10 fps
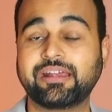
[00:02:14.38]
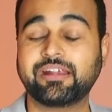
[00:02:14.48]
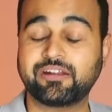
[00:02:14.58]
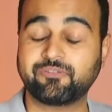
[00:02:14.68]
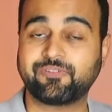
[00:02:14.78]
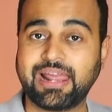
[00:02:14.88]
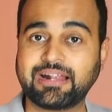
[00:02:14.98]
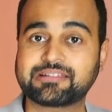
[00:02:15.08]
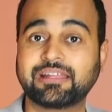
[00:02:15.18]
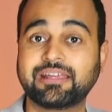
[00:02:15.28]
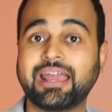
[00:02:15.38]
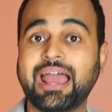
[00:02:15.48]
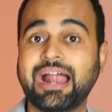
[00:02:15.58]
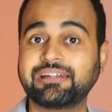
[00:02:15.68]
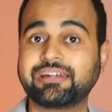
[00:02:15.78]
It reflects the
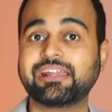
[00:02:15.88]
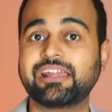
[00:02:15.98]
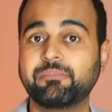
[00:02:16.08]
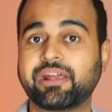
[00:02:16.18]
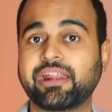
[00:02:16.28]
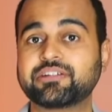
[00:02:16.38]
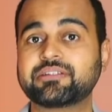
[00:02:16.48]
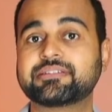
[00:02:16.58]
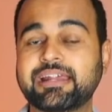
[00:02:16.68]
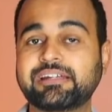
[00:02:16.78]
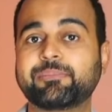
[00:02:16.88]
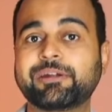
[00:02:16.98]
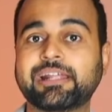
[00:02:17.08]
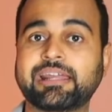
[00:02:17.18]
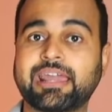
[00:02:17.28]
anti-immigration
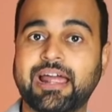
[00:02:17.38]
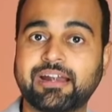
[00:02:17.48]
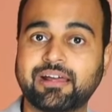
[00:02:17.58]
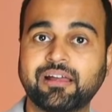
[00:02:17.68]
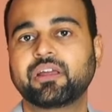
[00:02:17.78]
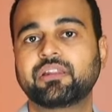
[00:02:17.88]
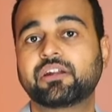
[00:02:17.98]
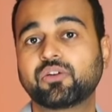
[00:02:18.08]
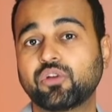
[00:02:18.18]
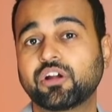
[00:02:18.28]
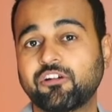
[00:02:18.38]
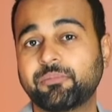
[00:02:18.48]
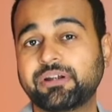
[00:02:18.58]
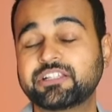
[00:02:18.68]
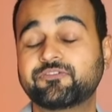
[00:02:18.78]
sentiment in Canada. The Trudeau
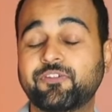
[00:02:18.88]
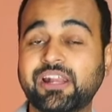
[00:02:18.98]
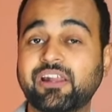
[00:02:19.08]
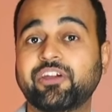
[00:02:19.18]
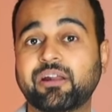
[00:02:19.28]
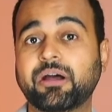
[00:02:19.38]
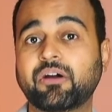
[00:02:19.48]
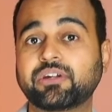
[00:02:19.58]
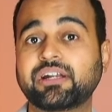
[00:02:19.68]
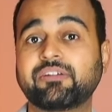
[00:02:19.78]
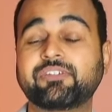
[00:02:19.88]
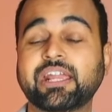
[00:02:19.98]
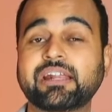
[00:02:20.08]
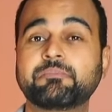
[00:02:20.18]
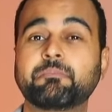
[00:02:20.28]
government is well aware about it. They've
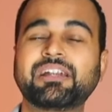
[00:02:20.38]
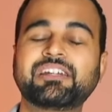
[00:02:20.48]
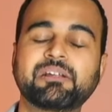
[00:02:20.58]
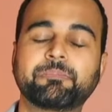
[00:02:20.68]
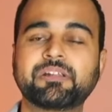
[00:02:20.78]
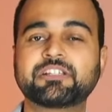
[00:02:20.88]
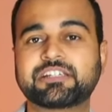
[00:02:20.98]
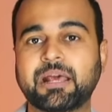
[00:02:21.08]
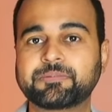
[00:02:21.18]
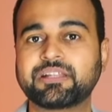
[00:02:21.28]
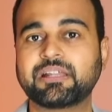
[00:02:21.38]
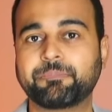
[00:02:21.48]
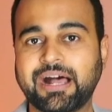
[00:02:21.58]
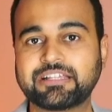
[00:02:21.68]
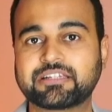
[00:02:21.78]
taken multiple steps in the
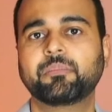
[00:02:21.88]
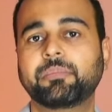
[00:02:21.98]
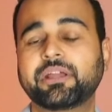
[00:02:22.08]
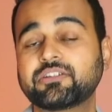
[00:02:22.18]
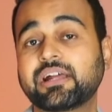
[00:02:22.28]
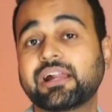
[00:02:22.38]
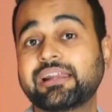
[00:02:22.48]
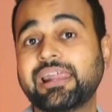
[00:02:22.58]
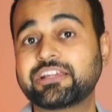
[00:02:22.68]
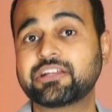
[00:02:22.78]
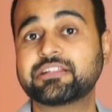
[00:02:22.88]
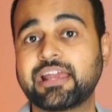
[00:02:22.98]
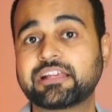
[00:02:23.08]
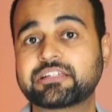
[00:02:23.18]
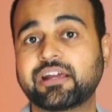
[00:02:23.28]
past because there are elections
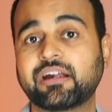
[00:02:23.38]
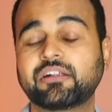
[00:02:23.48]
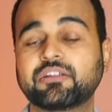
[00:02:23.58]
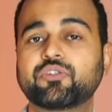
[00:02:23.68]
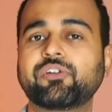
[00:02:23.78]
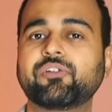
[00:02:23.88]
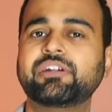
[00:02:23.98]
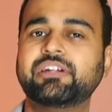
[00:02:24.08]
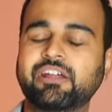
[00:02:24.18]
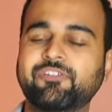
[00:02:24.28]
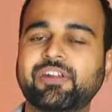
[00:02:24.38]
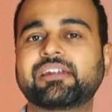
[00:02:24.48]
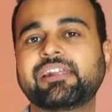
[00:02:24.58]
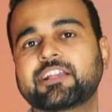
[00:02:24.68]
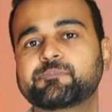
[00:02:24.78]
next year. So we were
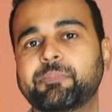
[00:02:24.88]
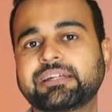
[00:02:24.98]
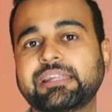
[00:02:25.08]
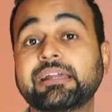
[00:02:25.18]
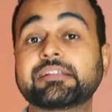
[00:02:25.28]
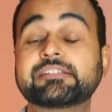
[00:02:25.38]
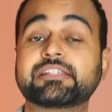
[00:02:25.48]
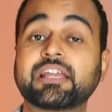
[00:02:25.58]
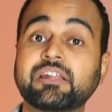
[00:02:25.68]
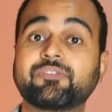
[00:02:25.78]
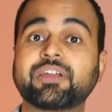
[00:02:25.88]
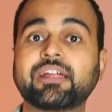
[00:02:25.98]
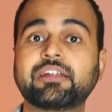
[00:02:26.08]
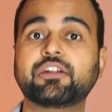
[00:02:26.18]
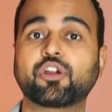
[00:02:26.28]
definitely expecting a
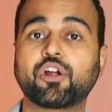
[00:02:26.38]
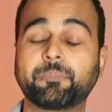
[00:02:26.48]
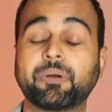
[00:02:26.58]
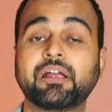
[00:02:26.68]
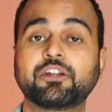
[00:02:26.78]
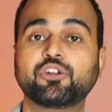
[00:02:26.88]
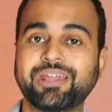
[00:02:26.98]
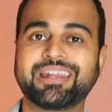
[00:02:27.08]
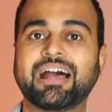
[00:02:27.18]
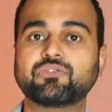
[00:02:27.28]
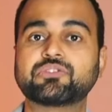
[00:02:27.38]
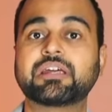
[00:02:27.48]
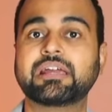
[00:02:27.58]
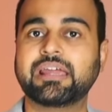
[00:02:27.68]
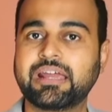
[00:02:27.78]
significant drop to be announced
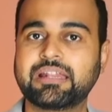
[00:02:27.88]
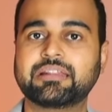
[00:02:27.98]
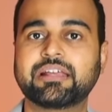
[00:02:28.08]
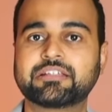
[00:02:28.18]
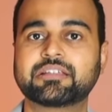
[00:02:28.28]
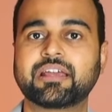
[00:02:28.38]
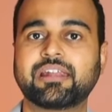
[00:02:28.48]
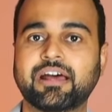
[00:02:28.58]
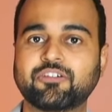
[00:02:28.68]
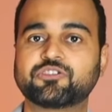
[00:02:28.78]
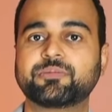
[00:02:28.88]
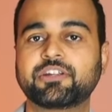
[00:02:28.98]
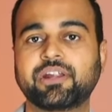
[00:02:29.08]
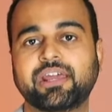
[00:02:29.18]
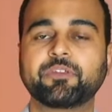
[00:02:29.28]
in this announcement
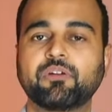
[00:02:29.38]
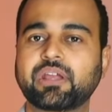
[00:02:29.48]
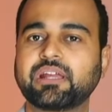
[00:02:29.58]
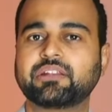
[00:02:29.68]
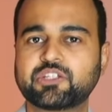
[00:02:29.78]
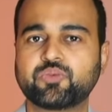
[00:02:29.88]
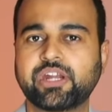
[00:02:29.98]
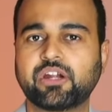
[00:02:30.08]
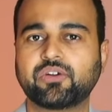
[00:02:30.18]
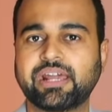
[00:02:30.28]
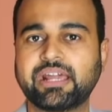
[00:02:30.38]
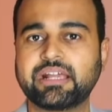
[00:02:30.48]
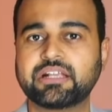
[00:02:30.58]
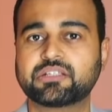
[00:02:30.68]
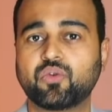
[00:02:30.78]
today. Okay, this video today
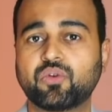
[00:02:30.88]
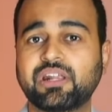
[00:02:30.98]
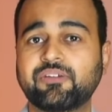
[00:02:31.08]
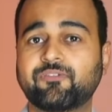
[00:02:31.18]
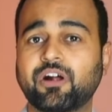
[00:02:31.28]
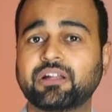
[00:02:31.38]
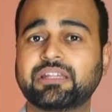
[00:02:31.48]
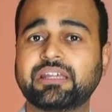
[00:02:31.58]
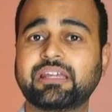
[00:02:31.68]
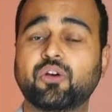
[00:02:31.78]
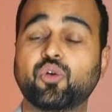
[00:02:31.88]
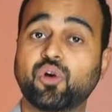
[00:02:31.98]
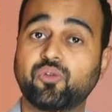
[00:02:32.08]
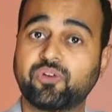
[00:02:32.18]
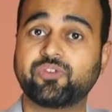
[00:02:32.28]
is only for the
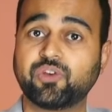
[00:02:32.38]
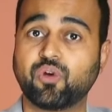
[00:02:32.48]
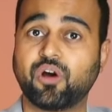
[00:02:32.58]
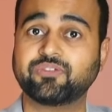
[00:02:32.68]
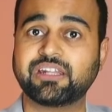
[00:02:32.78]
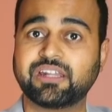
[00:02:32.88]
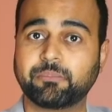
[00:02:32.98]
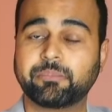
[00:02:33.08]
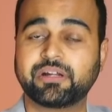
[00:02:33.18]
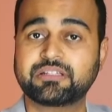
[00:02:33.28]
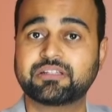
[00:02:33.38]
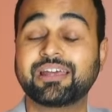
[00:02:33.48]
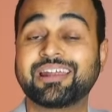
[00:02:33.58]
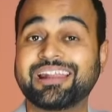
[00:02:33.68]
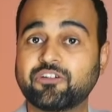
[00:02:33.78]
overview of the numbers, the
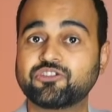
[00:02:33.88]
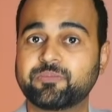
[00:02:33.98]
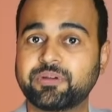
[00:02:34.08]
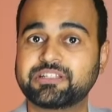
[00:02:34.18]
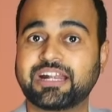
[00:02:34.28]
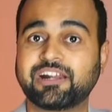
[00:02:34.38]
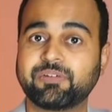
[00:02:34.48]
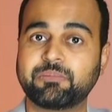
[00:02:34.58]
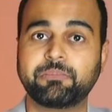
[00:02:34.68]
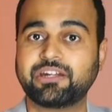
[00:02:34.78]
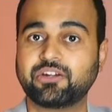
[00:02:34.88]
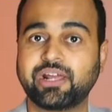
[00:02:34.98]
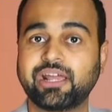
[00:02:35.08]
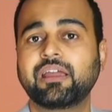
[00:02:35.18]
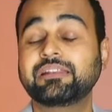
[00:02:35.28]
announcements that have been made
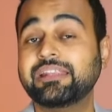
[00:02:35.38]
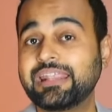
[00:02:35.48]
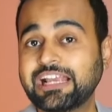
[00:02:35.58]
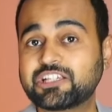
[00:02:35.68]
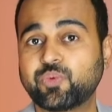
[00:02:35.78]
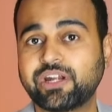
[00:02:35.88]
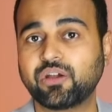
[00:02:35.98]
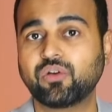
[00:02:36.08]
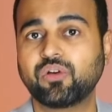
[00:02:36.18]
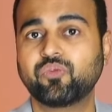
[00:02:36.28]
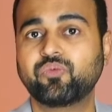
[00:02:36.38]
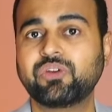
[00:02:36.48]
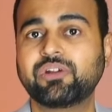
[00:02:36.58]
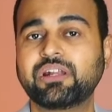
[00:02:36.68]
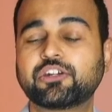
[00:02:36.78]
today. In the next video,
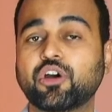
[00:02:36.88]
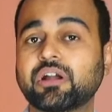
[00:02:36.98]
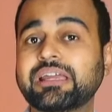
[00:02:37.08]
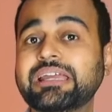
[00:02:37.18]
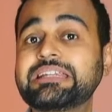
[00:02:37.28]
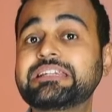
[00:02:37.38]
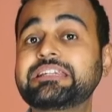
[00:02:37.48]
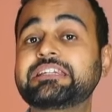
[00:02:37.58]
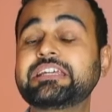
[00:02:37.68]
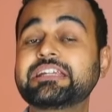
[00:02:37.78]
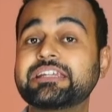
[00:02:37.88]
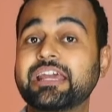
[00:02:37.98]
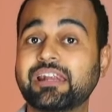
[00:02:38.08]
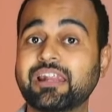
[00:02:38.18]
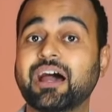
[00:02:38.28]
we will talk in
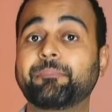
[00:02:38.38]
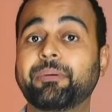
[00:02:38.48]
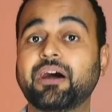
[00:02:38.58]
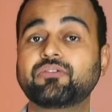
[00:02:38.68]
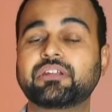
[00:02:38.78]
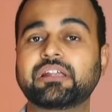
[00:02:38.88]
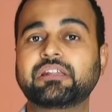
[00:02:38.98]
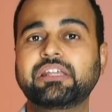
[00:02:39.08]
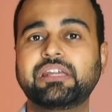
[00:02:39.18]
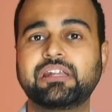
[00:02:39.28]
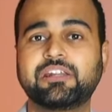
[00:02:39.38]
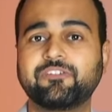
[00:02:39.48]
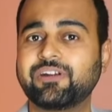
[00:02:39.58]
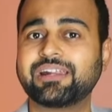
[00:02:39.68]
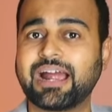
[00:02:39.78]
detail about the
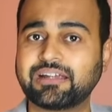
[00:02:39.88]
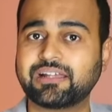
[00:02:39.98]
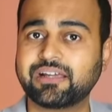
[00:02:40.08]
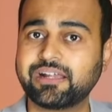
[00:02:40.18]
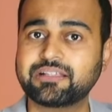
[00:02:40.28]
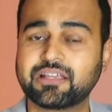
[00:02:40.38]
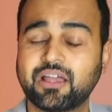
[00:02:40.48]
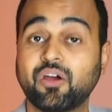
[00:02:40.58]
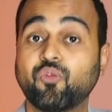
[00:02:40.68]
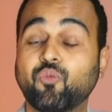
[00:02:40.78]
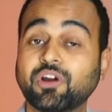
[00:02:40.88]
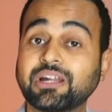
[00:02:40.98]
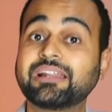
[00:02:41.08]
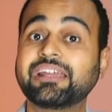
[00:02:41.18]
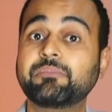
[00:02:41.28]
different categories, what
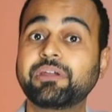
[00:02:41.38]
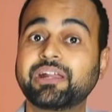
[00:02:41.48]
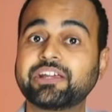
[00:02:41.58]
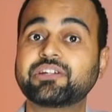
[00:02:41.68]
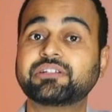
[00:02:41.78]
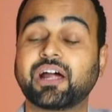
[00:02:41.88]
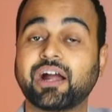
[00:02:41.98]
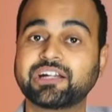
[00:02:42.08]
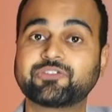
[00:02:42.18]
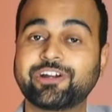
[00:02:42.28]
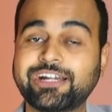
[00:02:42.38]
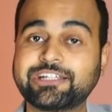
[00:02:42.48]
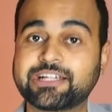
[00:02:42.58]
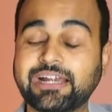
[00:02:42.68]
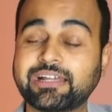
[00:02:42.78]
are the immigration targets for
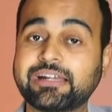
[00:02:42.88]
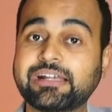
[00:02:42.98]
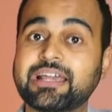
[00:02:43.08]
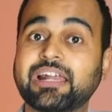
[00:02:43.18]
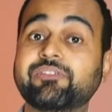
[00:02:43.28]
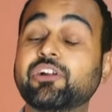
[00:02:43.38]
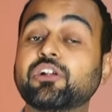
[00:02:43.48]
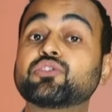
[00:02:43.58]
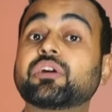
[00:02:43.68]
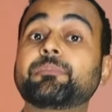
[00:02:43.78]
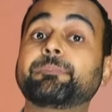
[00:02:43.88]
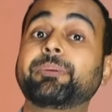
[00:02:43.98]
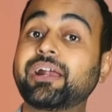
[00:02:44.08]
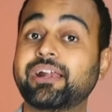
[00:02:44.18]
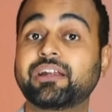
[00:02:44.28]
each categories, and we'll also
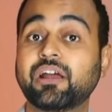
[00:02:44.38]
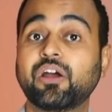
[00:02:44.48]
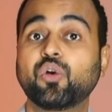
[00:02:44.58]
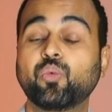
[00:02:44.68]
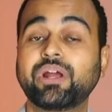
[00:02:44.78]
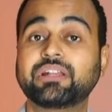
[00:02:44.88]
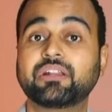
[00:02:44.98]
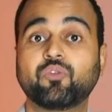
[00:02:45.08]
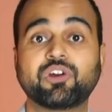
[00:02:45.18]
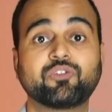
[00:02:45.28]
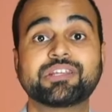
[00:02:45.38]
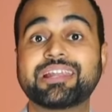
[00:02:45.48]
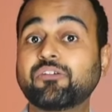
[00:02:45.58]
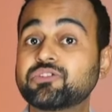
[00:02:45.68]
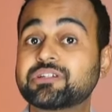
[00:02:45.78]
compare it with what was
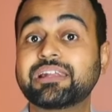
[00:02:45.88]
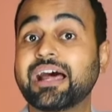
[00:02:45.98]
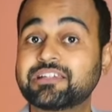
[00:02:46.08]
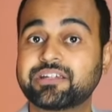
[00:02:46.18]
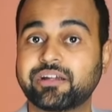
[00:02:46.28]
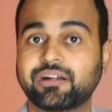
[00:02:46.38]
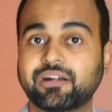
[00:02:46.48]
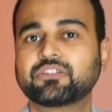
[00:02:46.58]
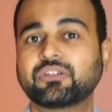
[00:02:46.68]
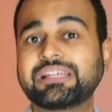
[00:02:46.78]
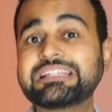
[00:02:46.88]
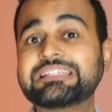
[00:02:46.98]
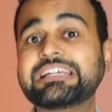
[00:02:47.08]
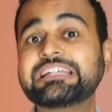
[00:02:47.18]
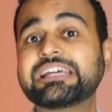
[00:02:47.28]
announced last year. So these
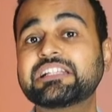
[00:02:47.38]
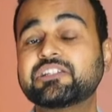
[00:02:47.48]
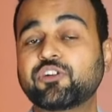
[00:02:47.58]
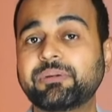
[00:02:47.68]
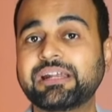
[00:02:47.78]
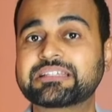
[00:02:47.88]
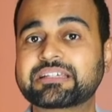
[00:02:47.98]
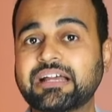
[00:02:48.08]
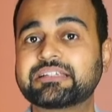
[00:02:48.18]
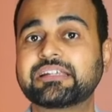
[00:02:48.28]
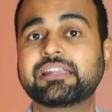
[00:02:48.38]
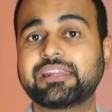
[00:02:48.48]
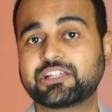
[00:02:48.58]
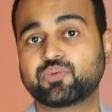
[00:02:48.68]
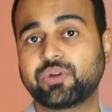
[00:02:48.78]
details would be discussed in the
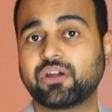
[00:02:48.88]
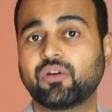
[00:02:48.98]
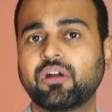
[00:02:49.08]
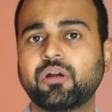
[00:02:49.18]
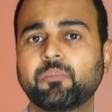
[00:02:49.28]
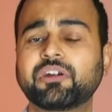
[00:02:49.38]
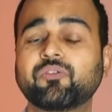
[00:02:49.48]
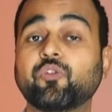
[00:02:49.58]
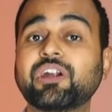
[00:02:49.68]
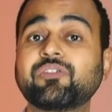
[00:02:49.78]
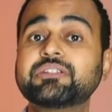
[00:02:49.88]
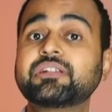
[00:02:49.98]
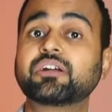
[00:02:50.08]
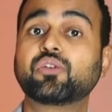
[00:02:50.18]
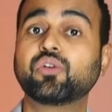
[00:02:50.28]
next video. But what was
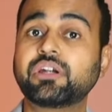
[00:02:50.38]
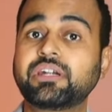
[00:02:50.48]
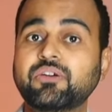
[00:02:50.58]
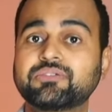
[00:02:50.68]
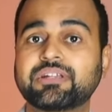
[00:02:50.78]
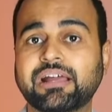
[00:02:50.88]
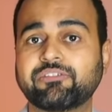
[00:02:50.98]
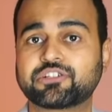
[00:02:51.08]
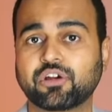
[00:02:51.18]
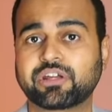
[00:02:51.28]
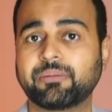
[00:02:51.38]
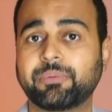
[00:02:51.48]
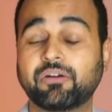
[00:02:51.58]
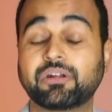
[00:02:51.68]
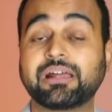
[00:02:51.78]
the good news that I was talking
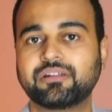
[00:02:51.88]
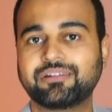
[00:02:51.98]
about?